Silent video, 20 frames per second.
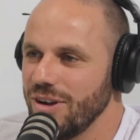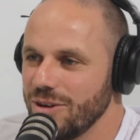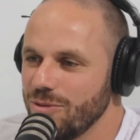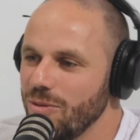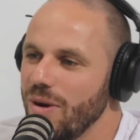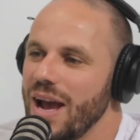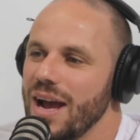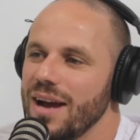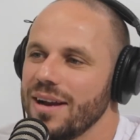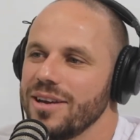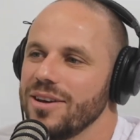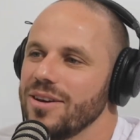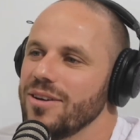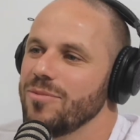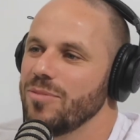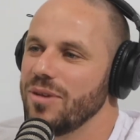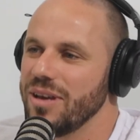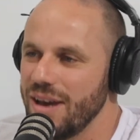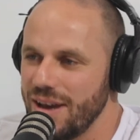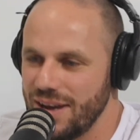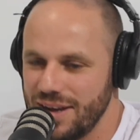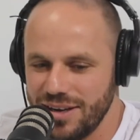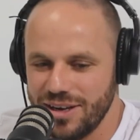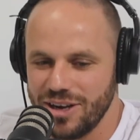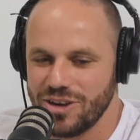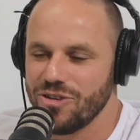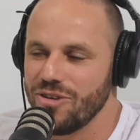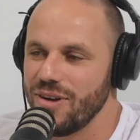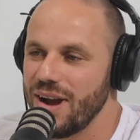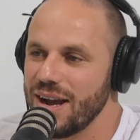Like, uh, where, how do you get
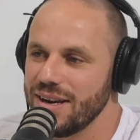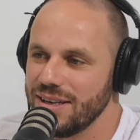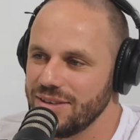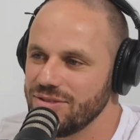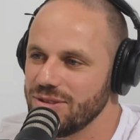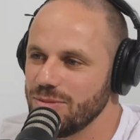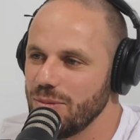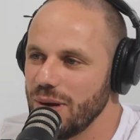in a creative